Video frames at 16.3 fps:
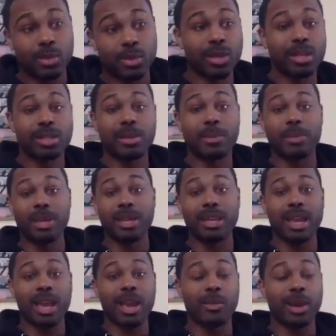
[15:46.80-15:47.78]
you need to
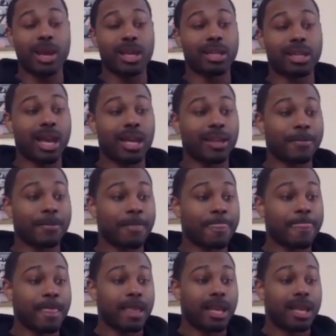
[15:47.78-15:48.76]
be that way, like
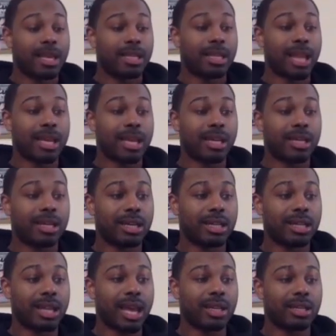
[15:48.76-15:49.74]
like uh
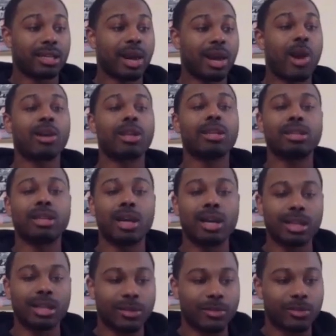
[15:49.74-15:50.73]
like uh, Arne
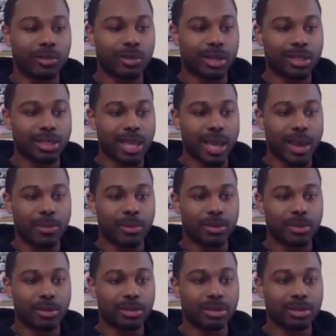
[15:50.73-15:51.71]
Duncan, for example.